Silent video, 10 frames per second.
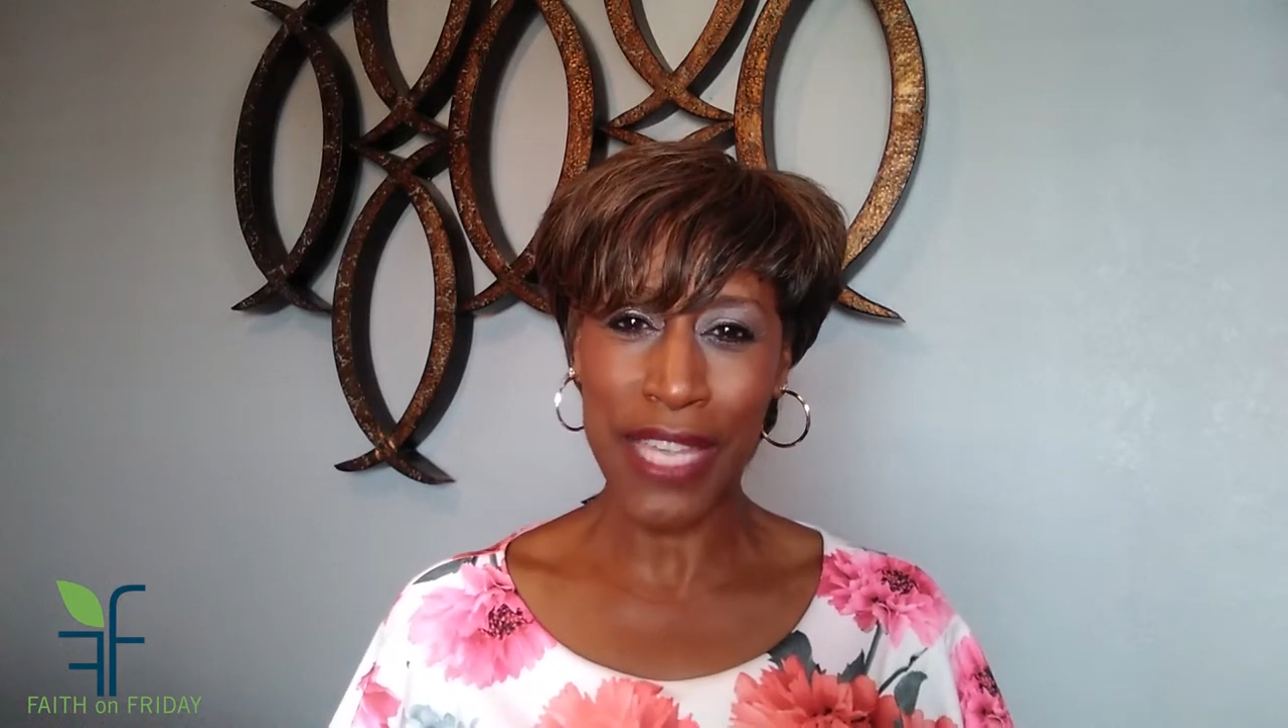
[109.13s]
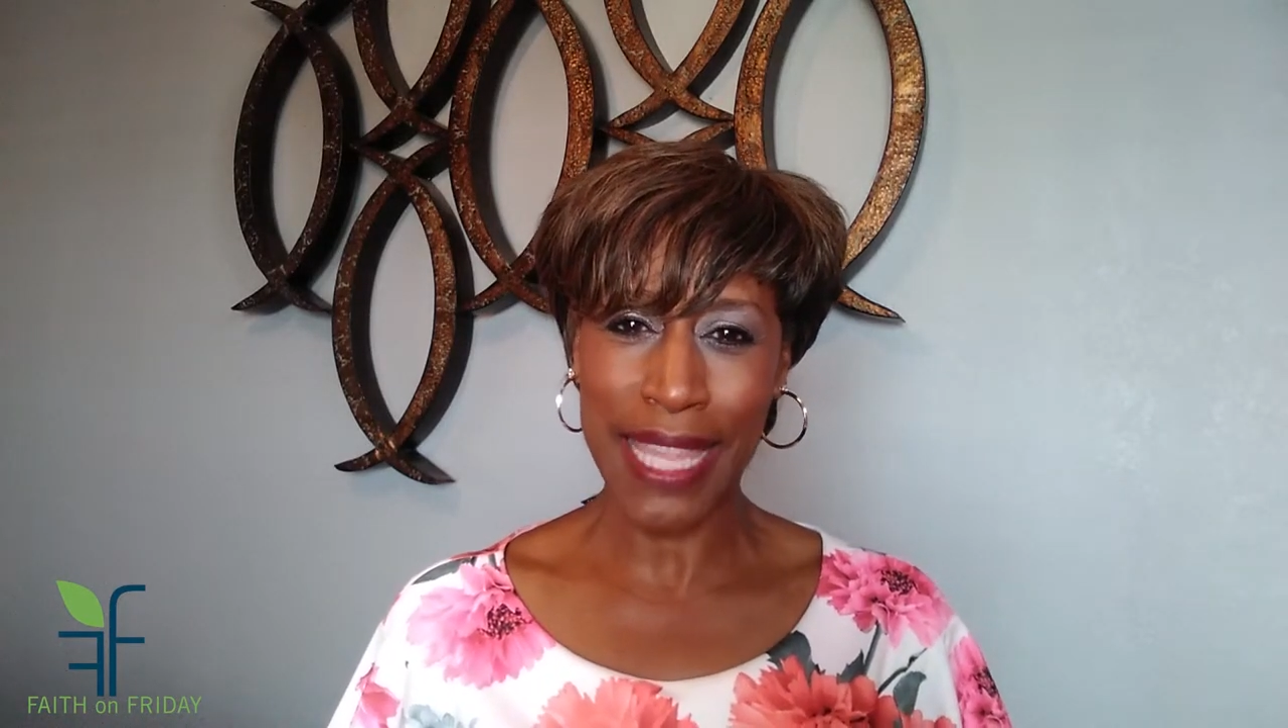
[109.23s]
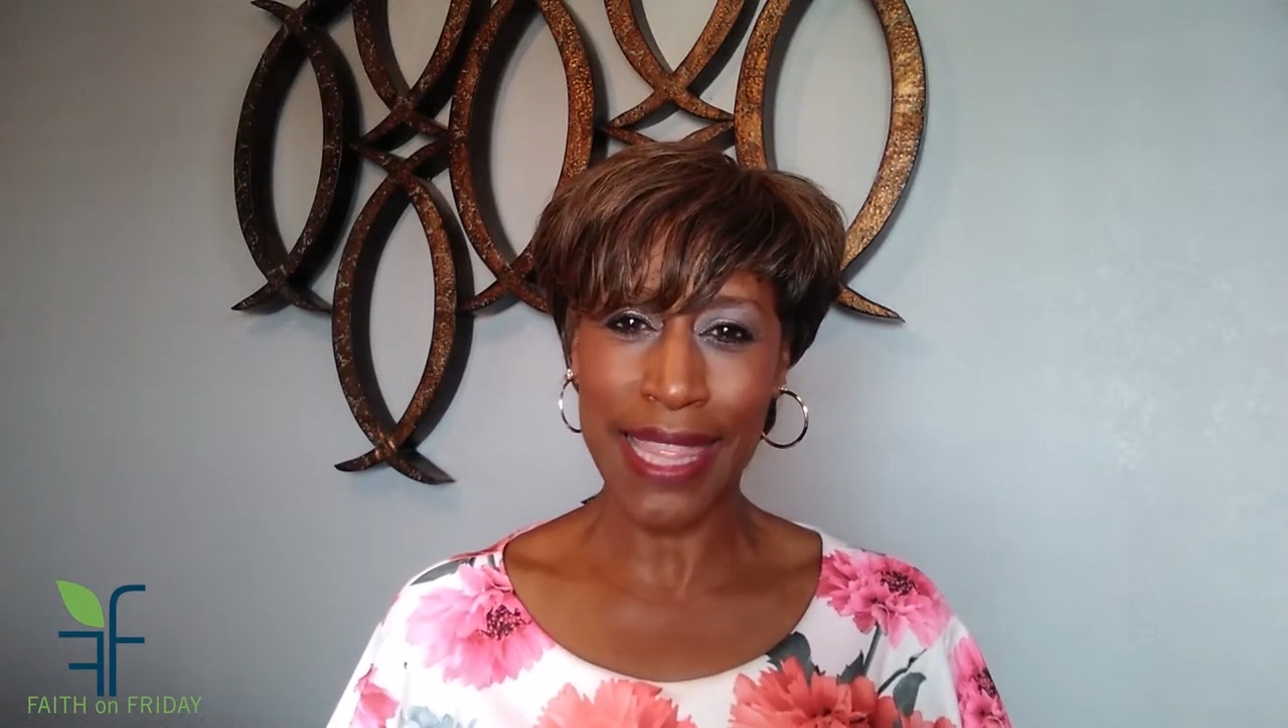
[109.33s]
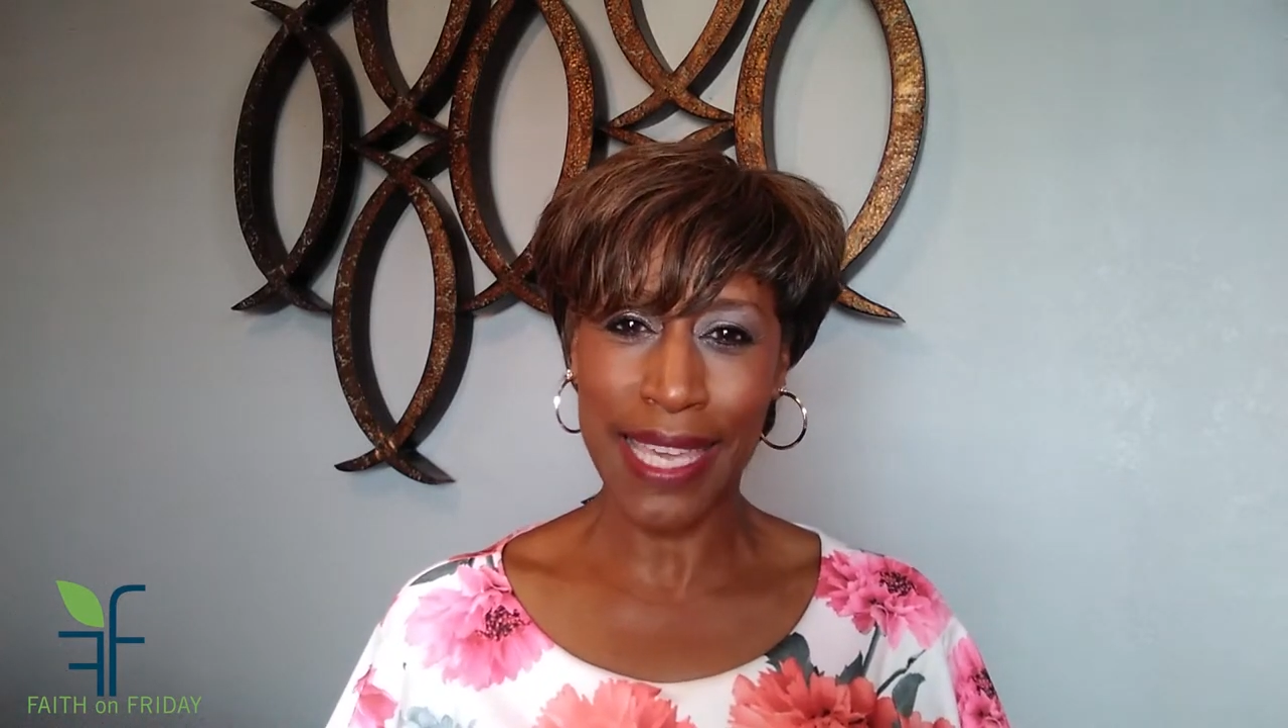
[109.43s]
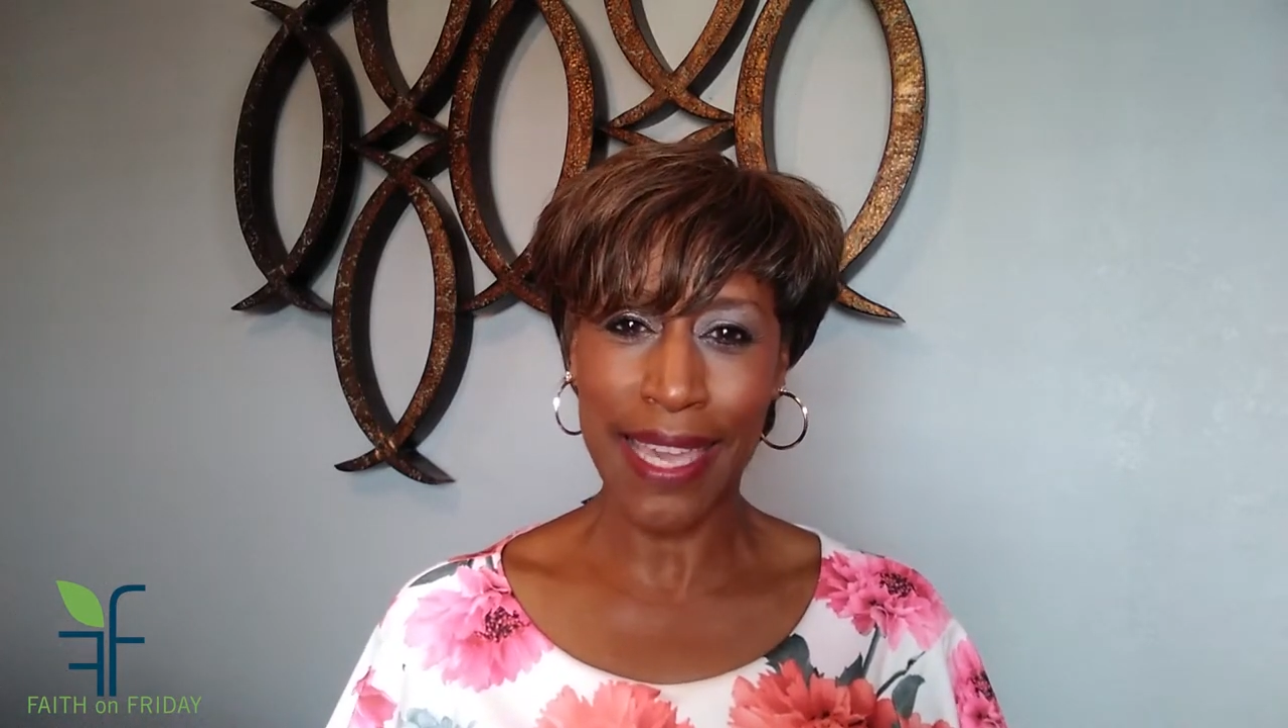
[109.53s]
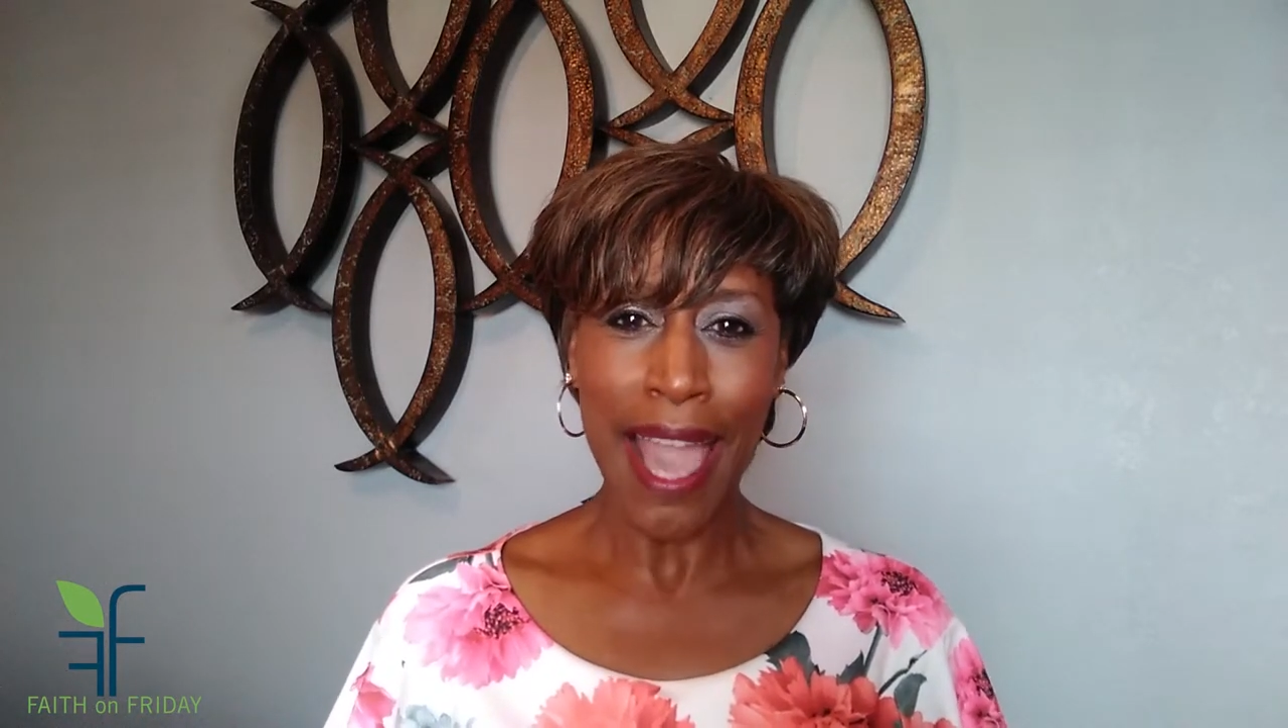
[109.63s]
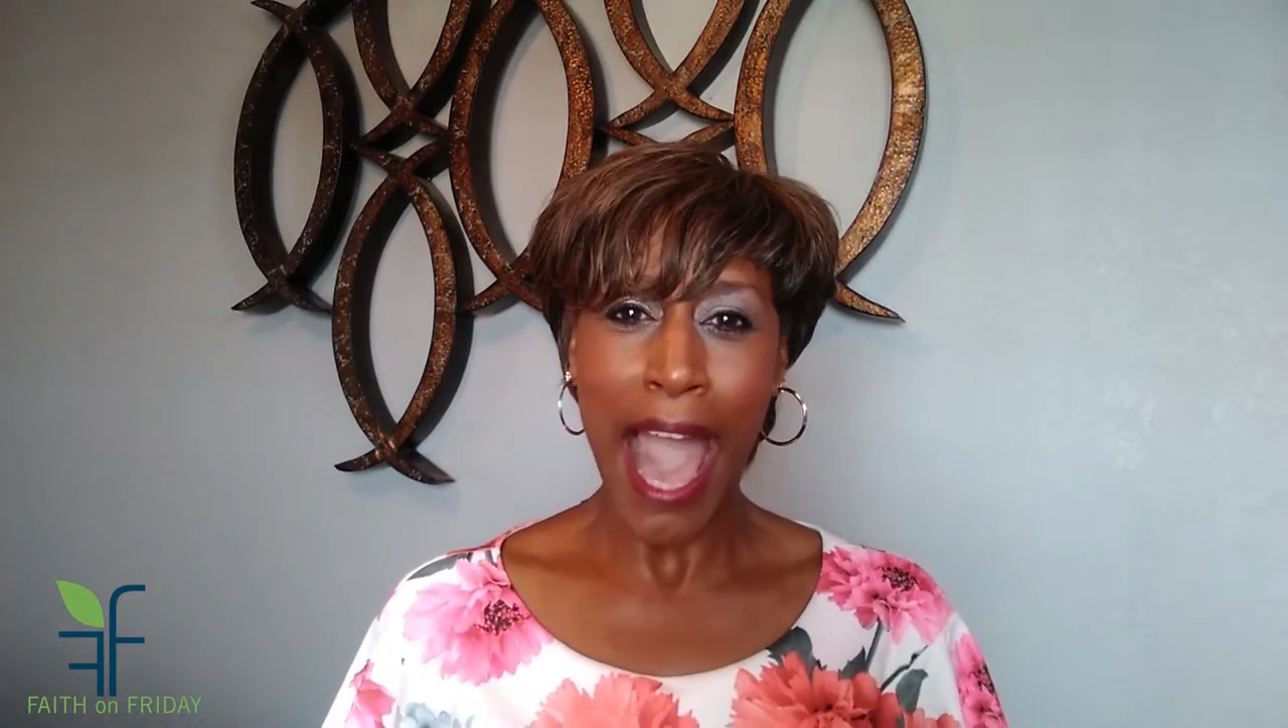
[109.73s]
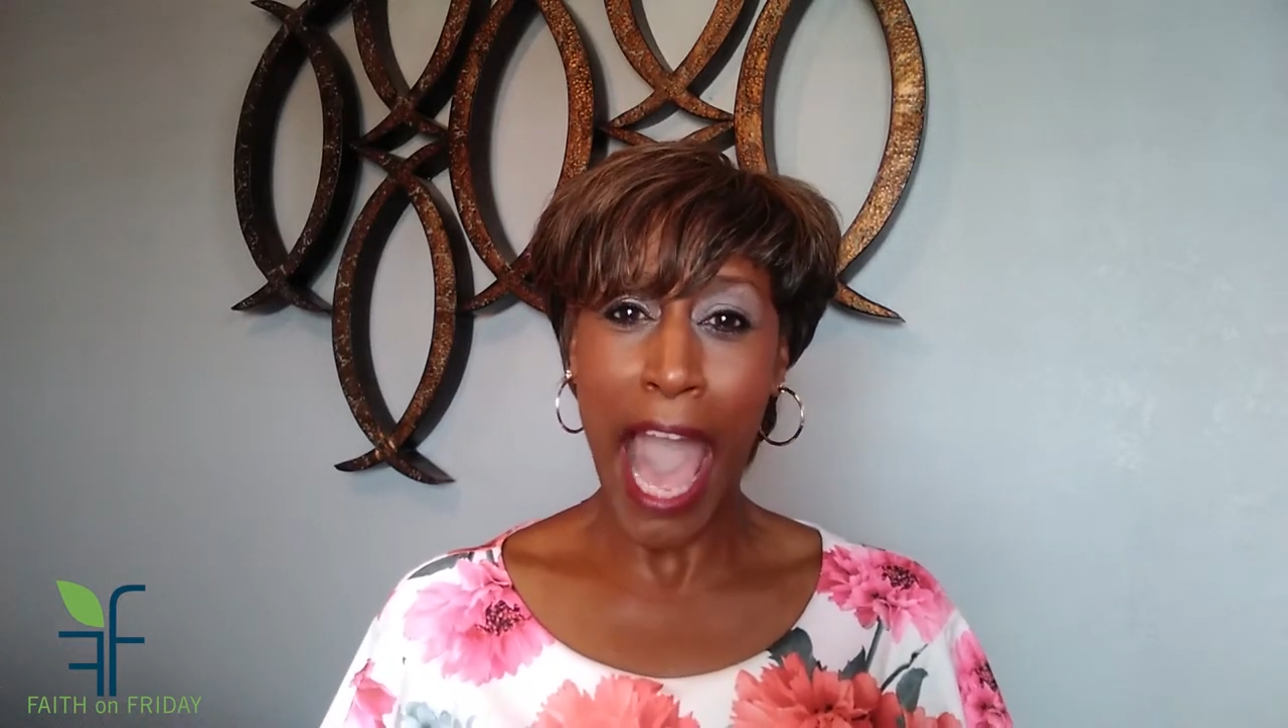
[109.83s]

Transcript: in the